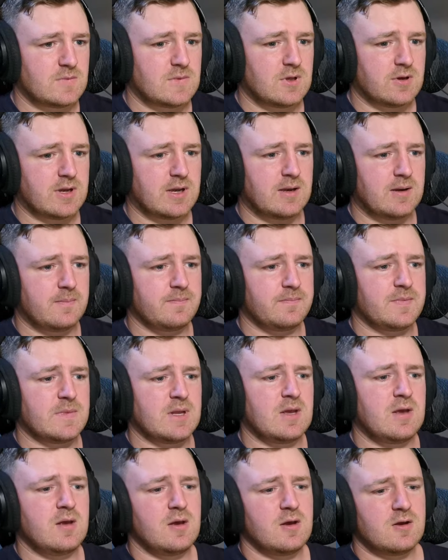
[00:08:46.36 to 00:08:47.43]
Okay.
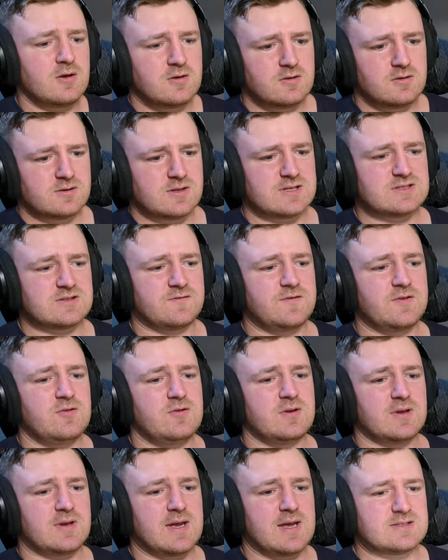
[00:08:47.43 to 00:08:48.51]
That's a
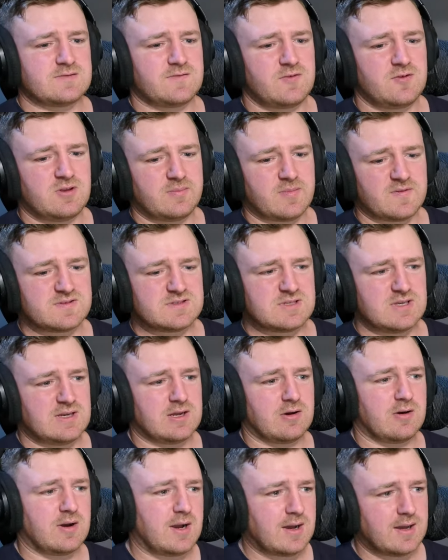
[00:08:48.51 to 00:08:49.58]
few of them I've seen
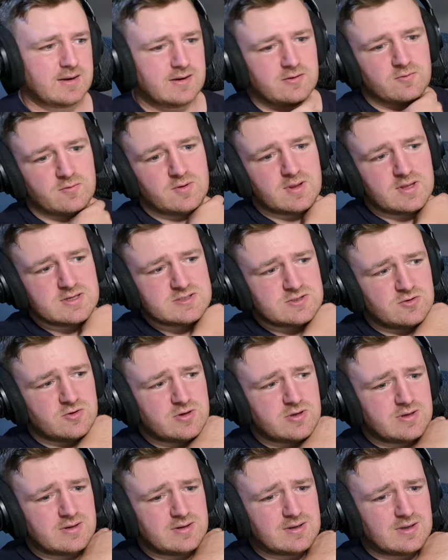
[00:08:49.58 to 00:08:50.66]
now. I didn't realize you
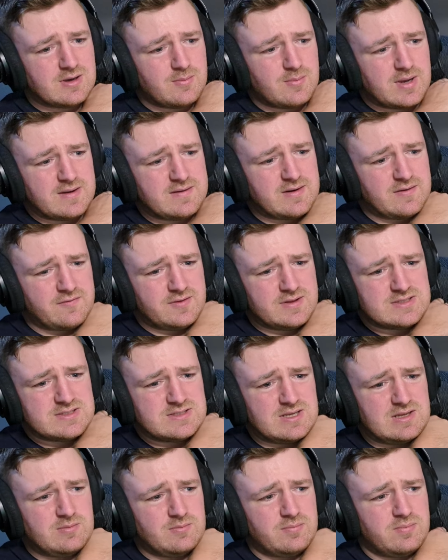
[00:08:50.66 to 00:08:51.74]
couldn't. I definitely
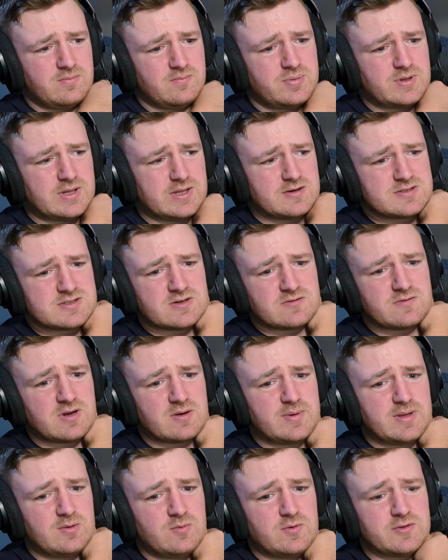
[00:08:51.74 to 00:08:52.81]
seen players in
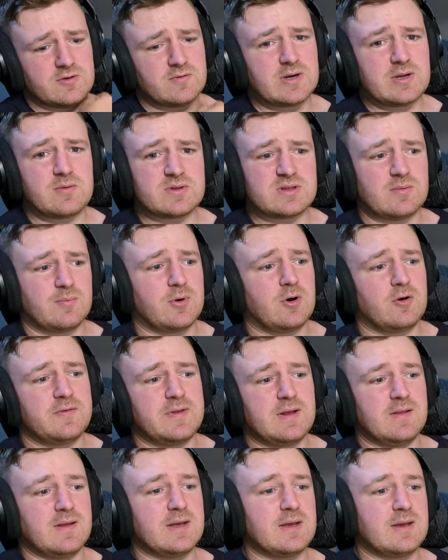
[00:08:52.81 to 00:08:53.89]
rugby when they're running with the ball,
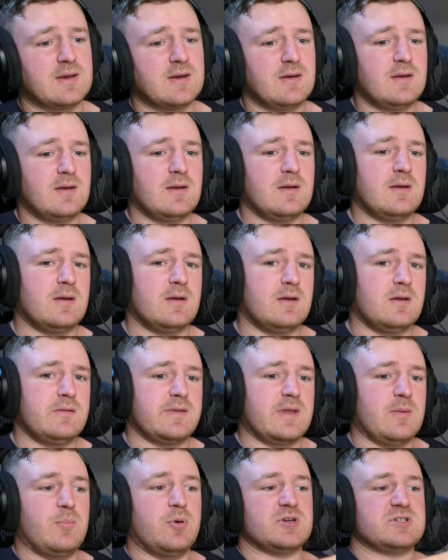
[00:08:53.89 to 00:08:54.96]
they
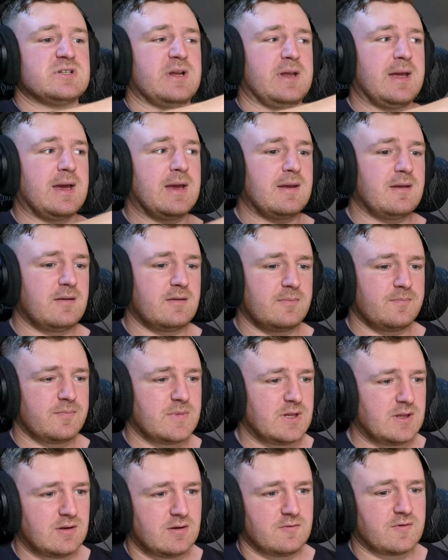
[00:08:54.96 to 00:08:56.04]
push a guy
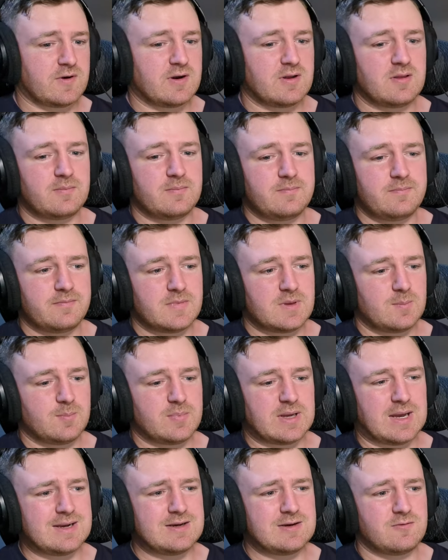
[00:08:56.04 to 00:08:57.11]
in front of them.
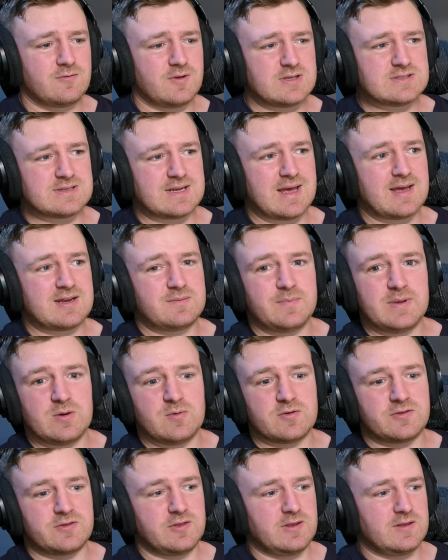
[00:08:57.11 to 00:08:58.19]
But I didn't realize it had to be
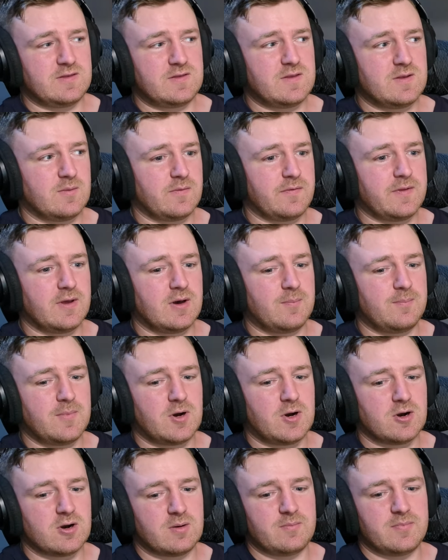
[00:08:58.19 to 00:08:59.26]
with the
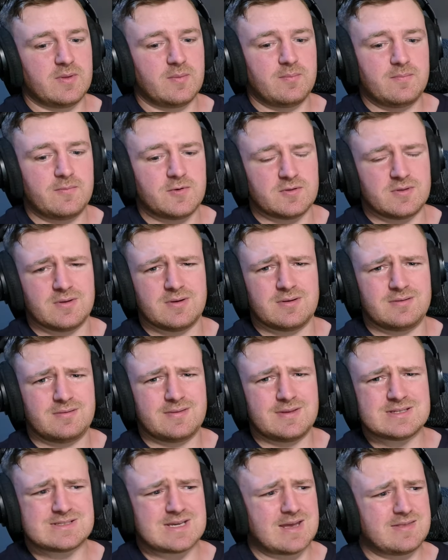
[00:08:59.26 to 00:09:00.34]
arm, the
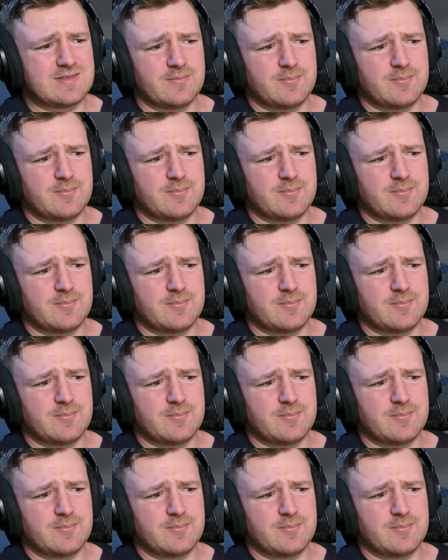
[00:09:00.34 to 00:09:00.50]
side